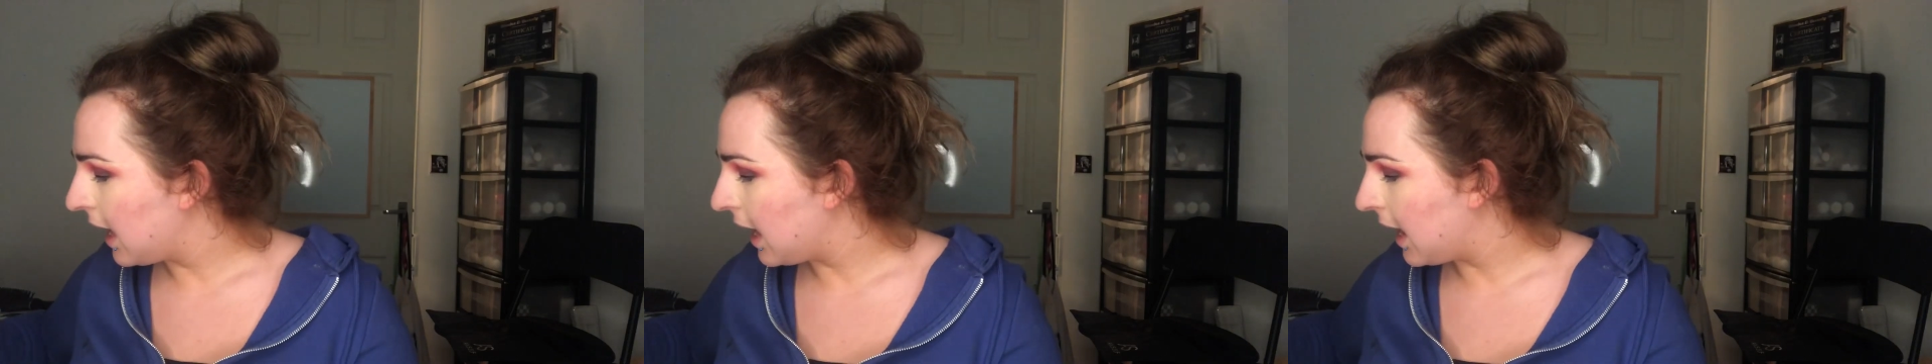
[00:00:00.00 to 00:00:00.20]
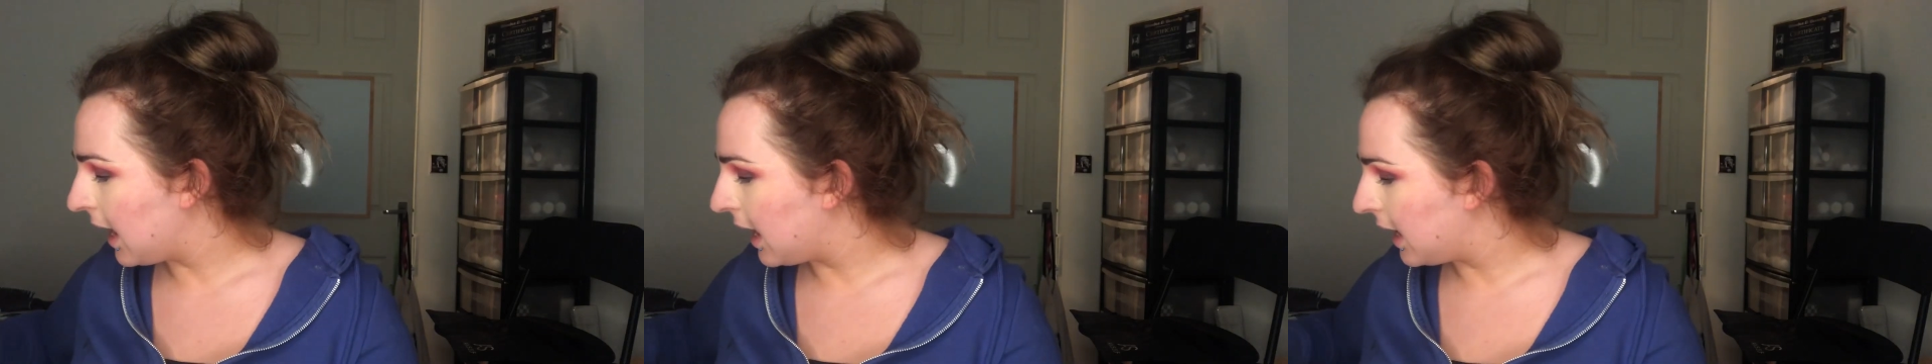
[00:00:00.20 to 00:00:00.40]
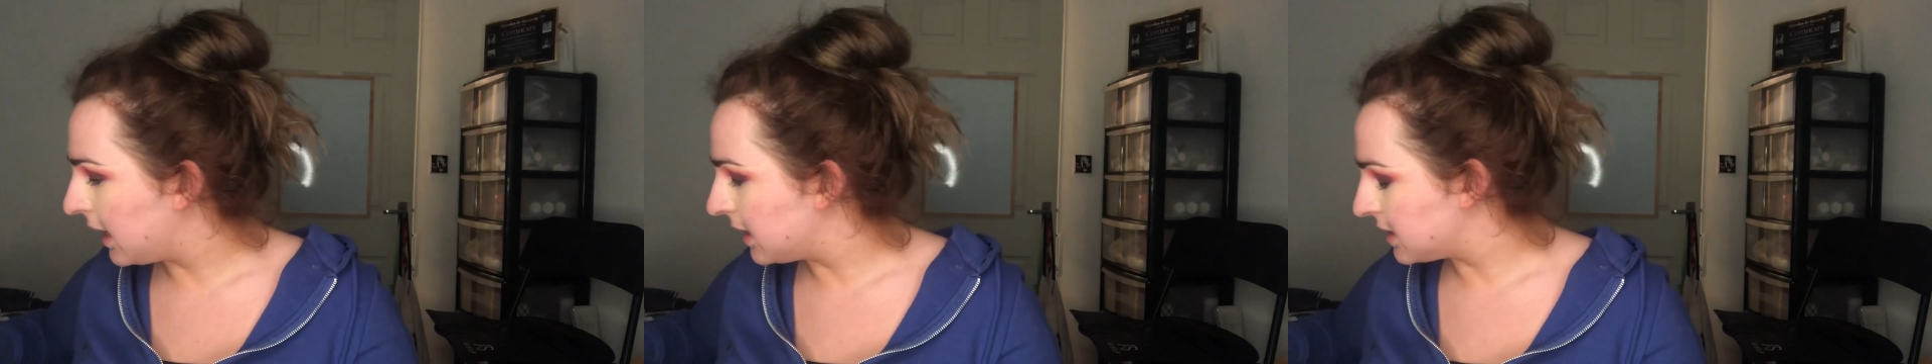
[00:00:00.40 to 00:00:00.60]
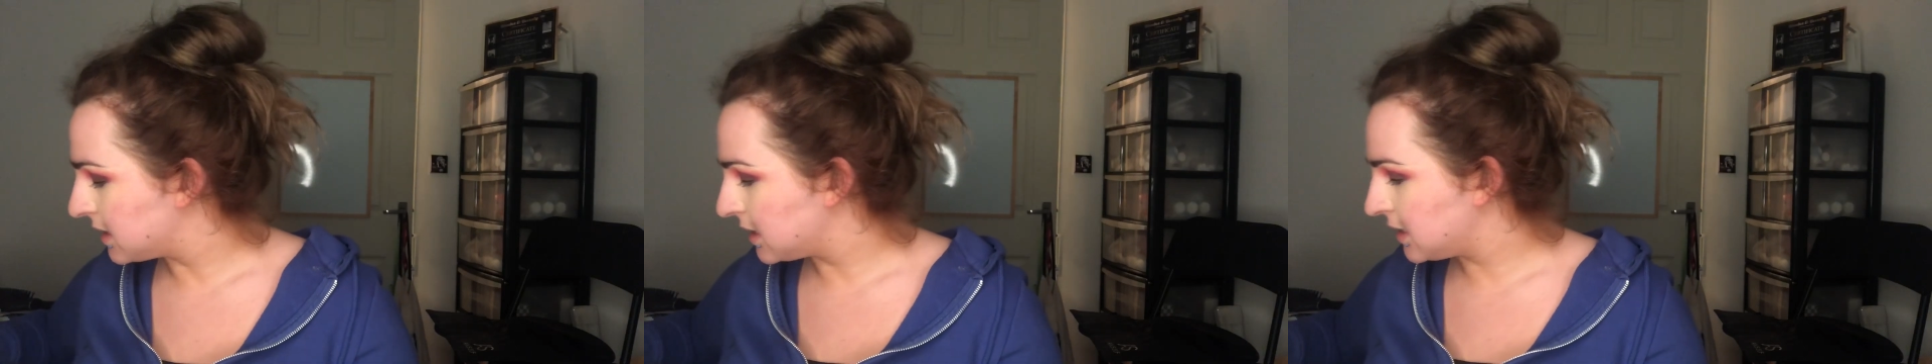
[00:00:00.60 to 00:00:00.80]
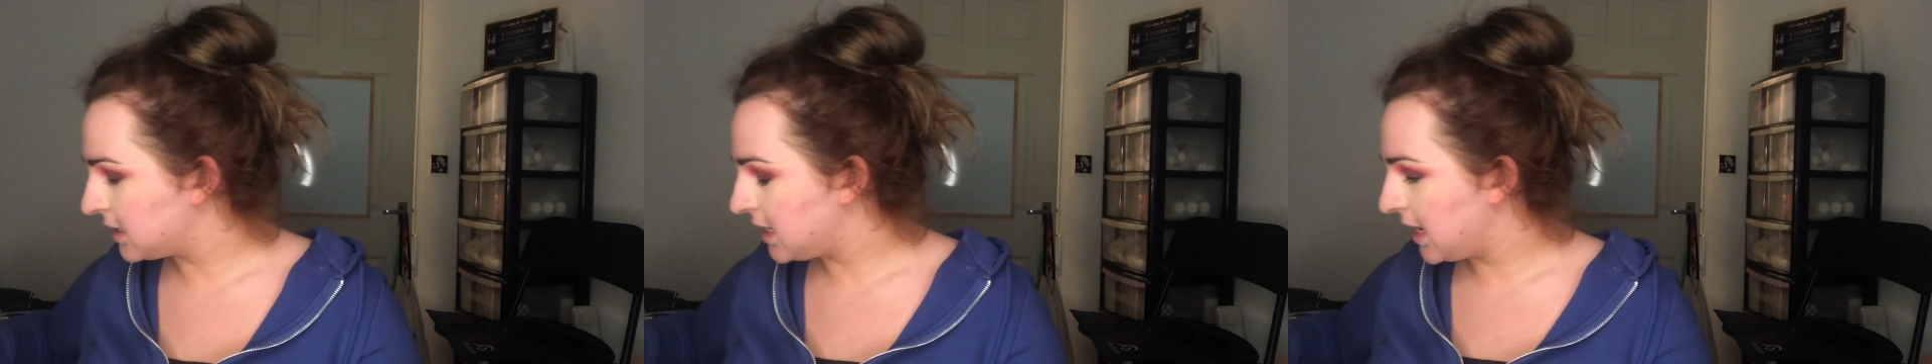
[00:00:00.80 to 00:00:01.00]
and
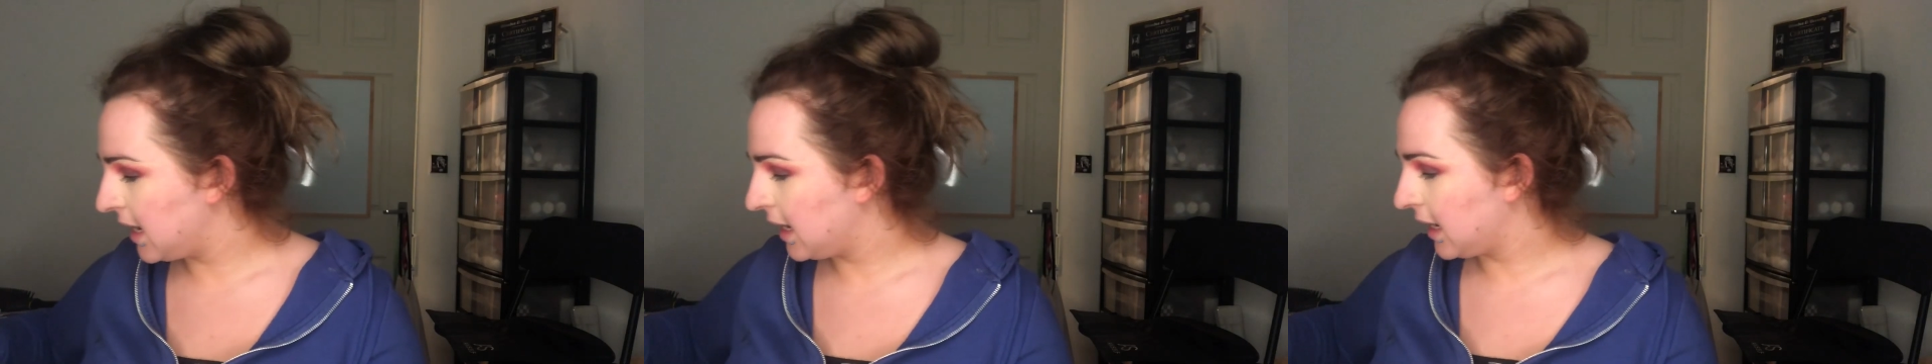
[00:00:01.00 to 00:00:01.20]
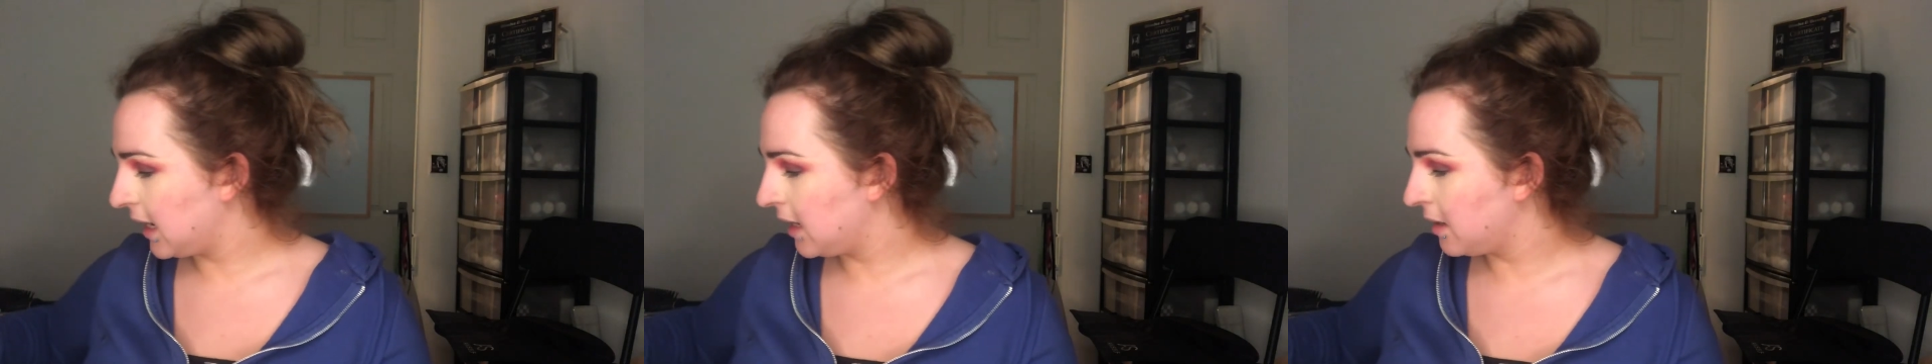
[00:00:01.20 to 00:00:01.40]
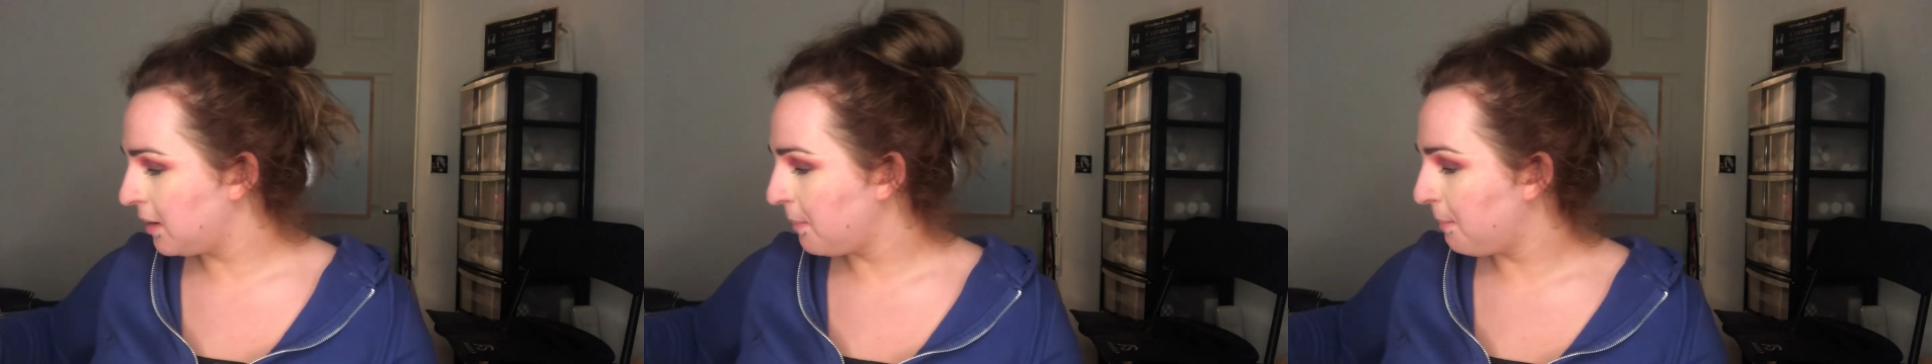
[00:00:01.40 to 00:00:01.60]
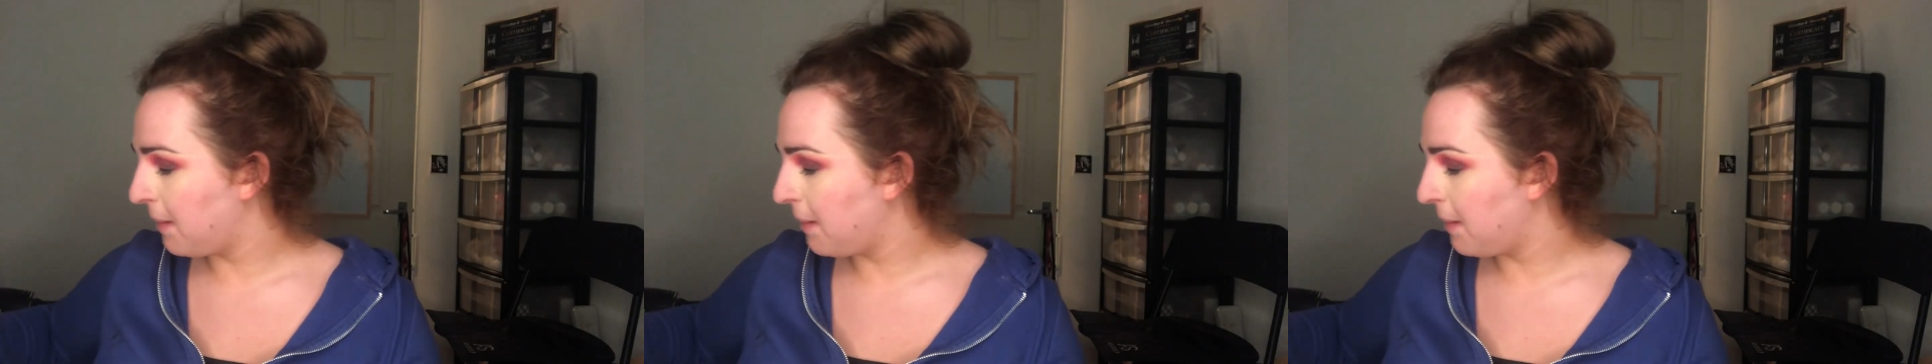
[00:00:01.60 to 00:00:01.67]
taking